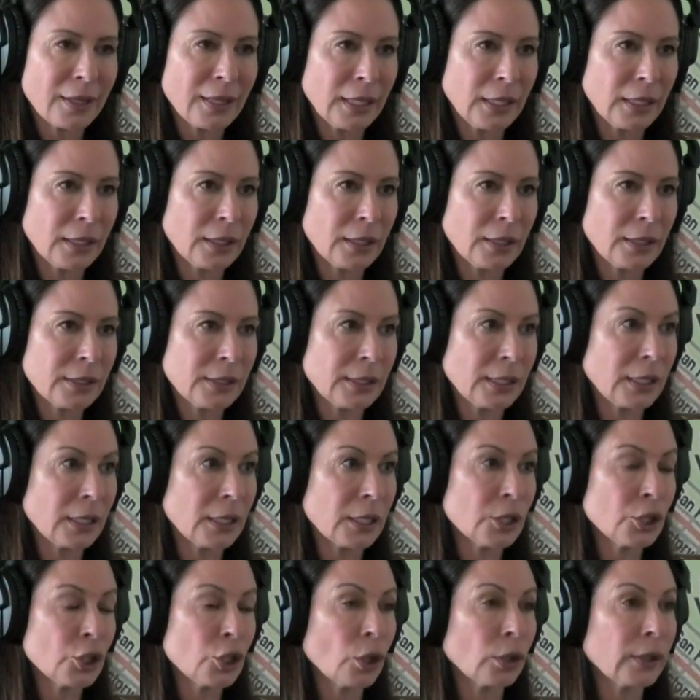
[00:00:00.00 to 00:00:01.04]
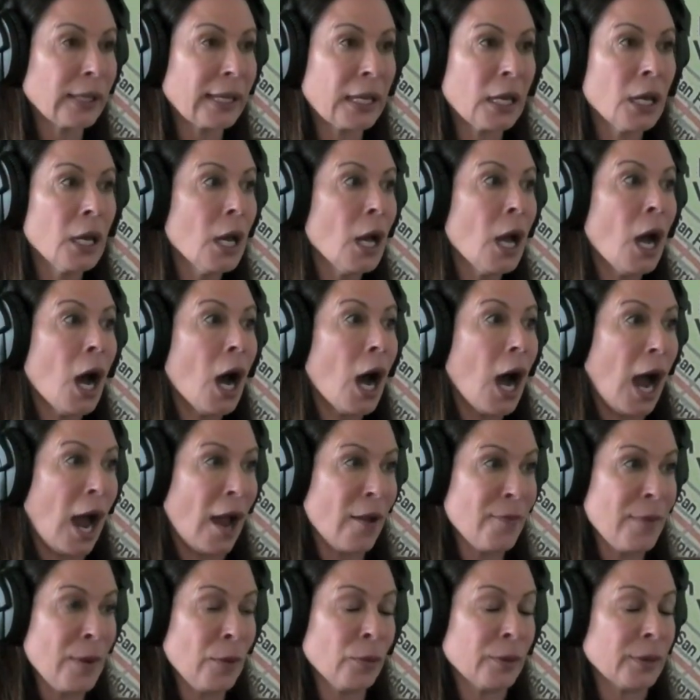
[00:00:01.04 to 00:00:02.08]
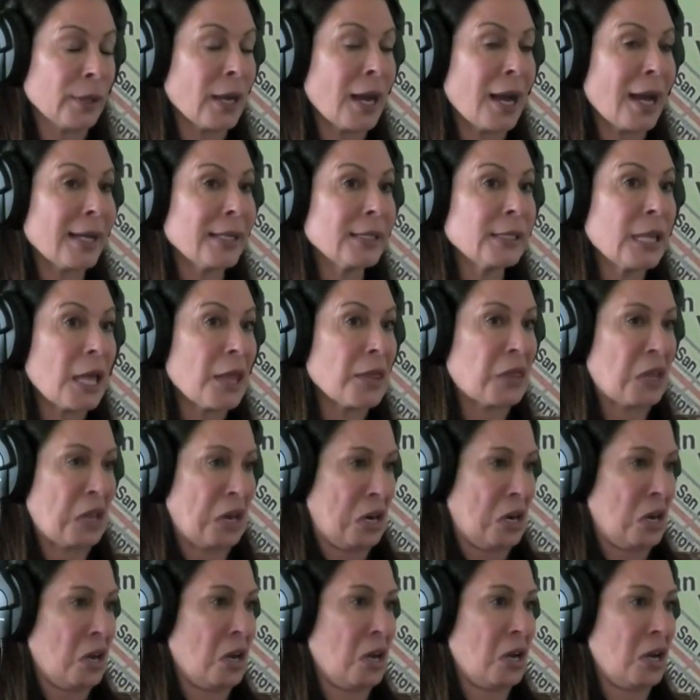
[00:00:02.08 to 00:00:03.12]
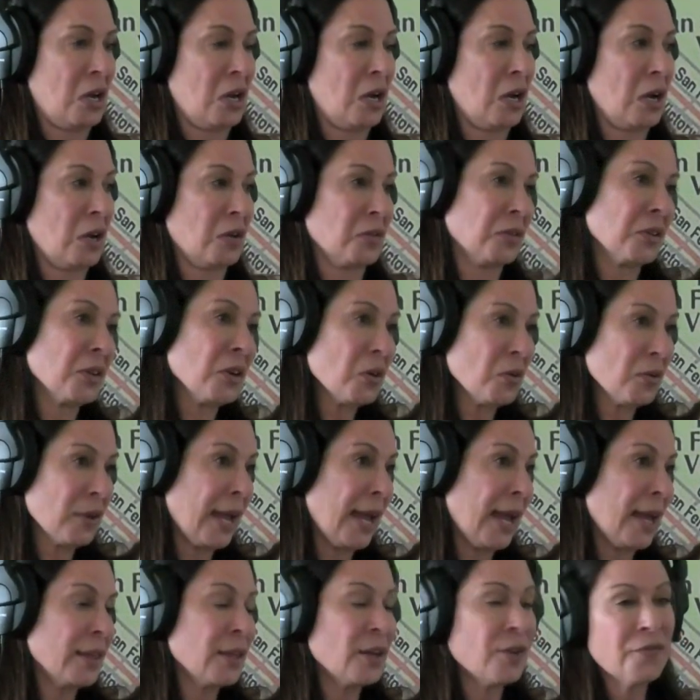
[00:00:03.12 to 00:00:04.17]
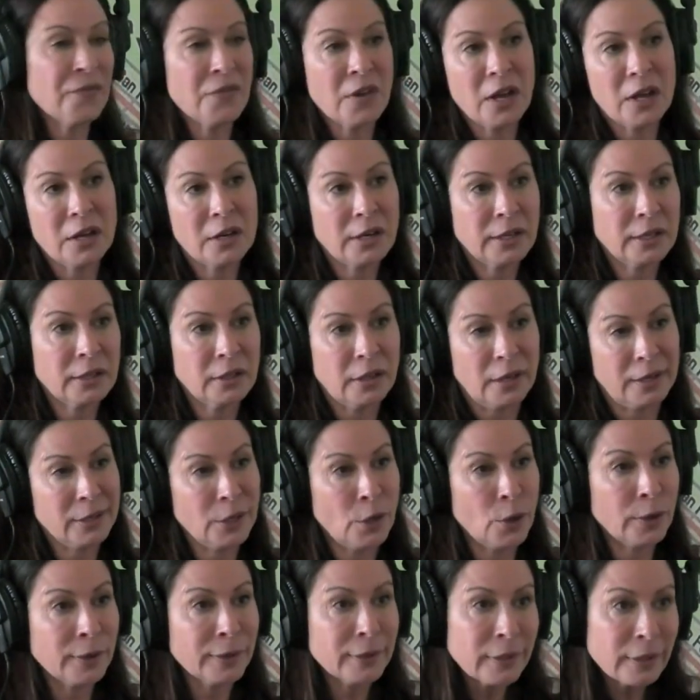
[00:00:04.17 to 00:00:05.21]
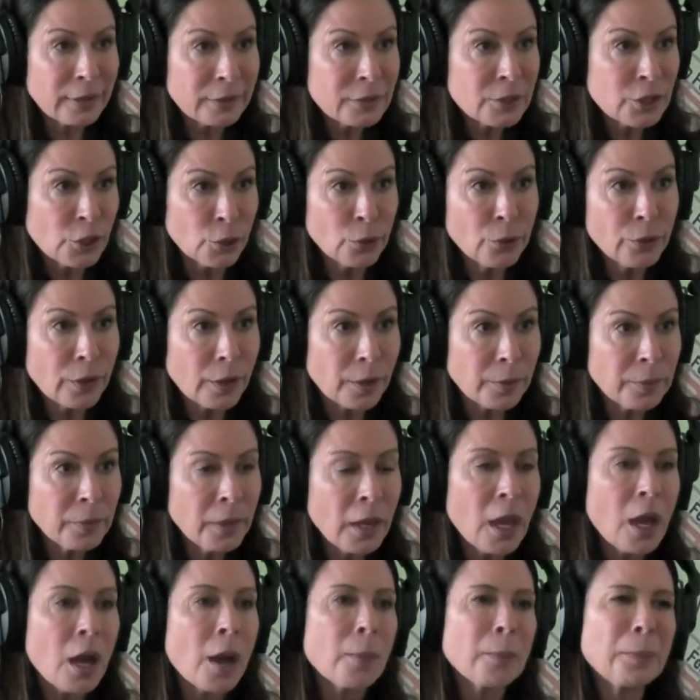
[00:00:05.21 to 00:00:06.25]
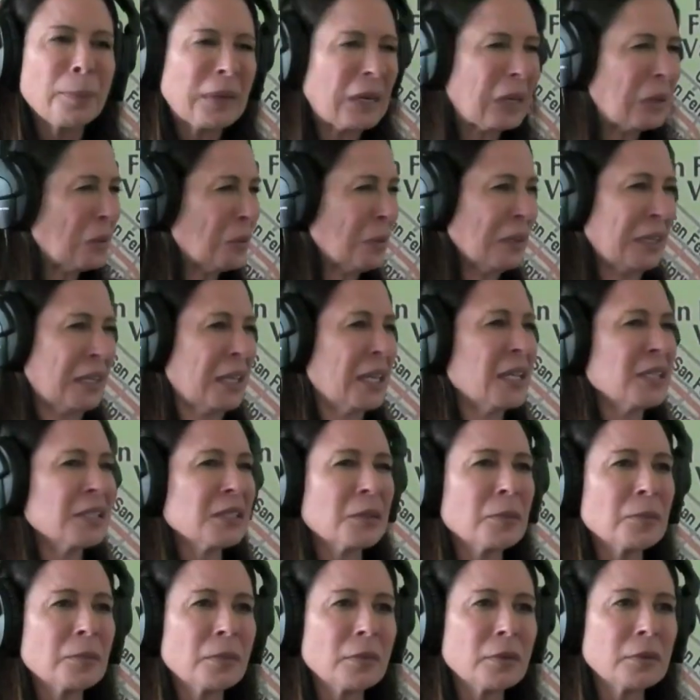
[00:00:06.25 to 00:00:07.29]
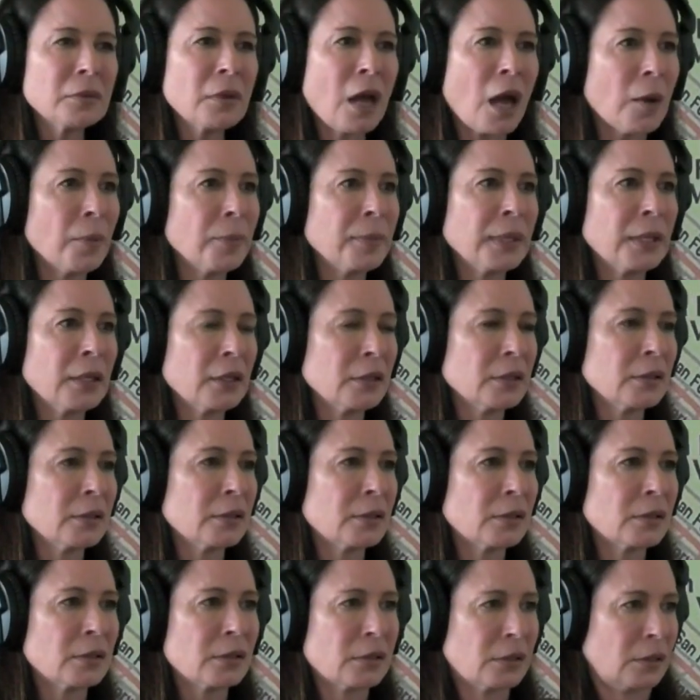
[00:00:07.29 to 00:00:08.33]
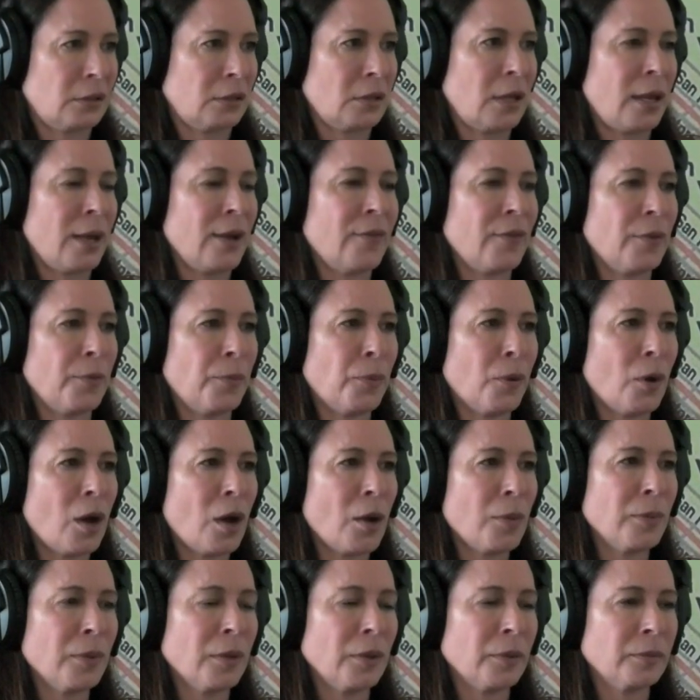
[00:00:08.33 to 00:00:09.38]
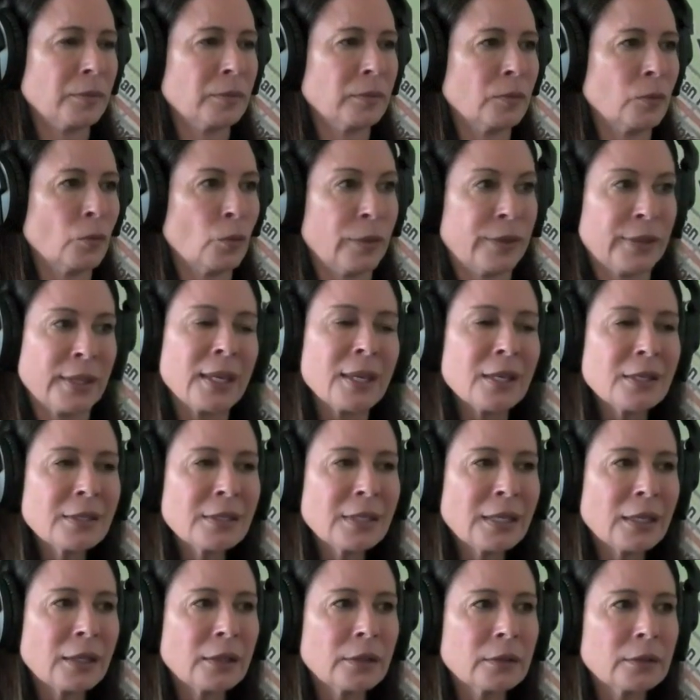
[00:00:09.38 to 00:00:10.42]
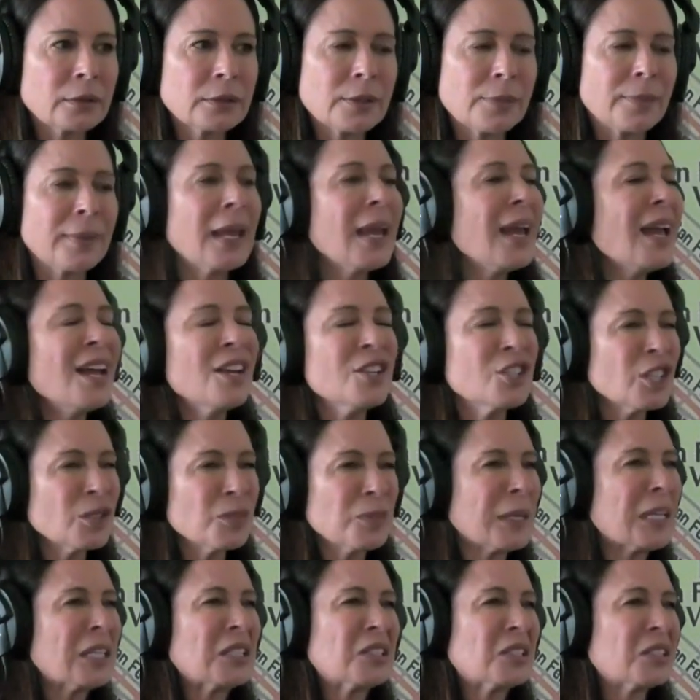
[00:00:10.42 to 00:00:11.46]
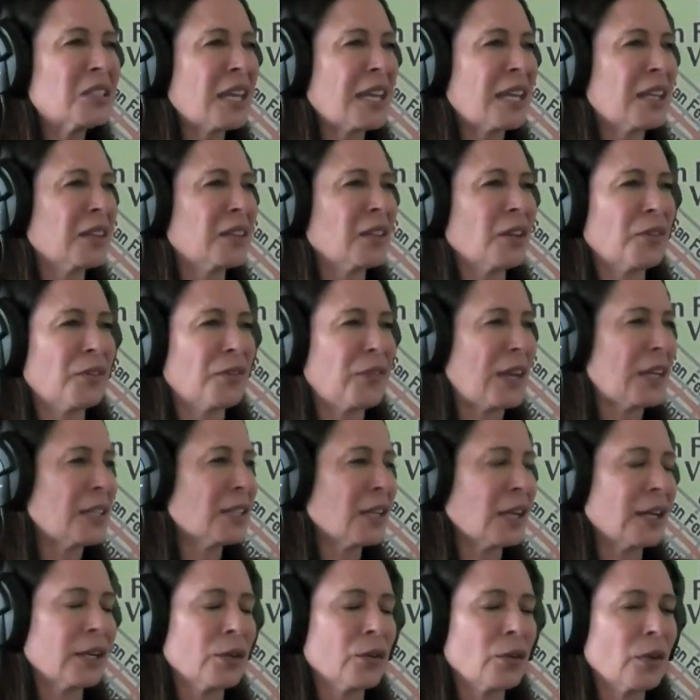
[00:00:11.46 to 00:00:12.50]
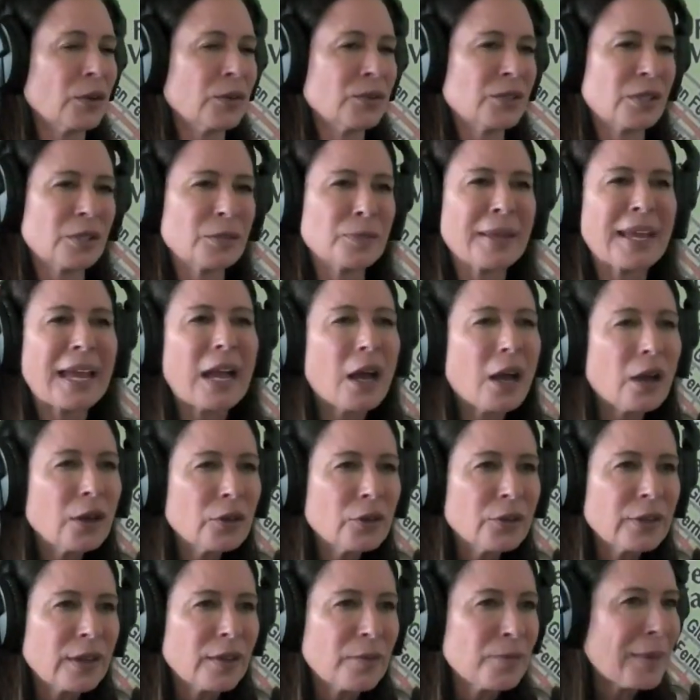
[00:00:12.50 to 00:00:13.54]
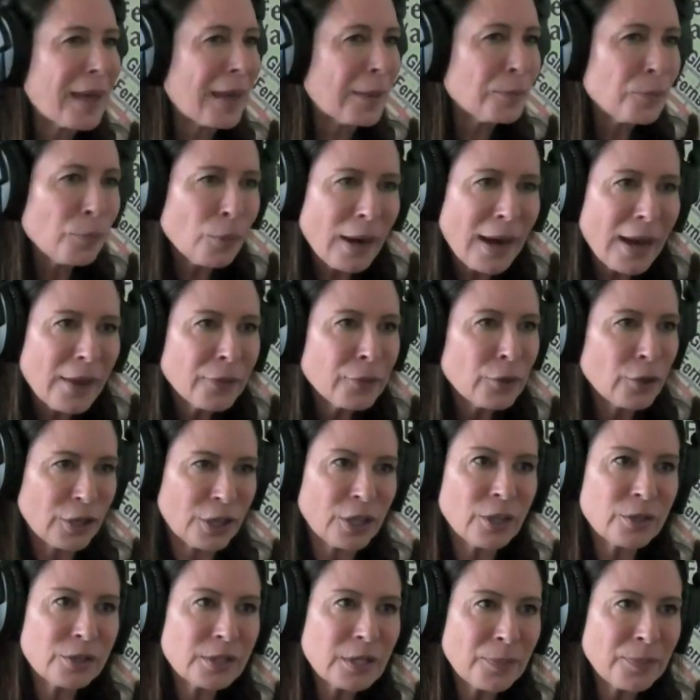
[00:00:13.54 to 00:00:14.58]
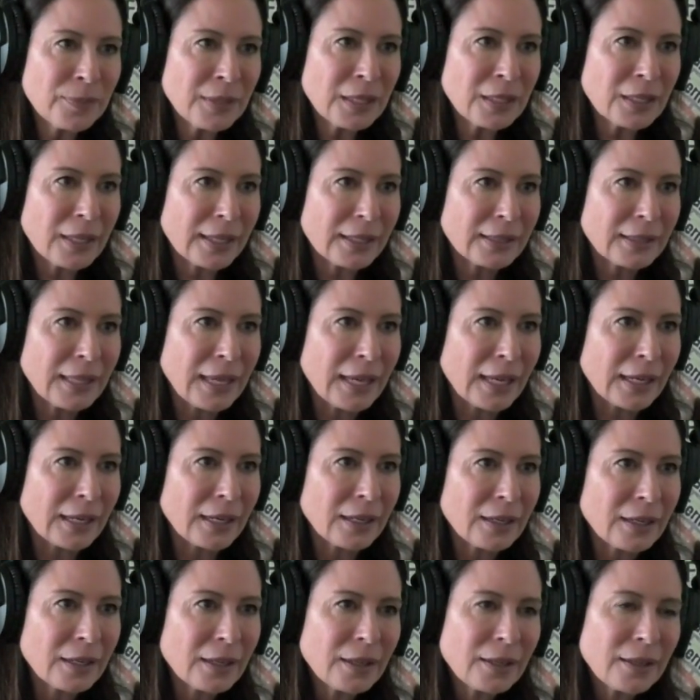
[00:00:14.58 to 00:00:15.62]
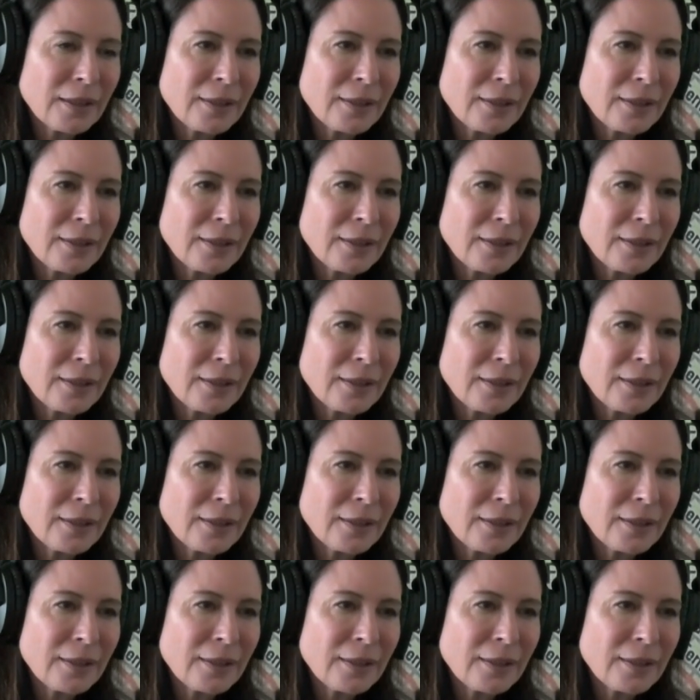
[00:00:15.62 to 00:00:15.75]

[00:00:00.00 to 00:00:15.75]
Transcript: I think kissing is so, like, I've been with guys that they're okay, they're fun, I know I'm going to do them, but I want to kiss them not because... I have a problem with kissing somebody just because their face kind of grosses me out or they have bad breath or, you know, something like that.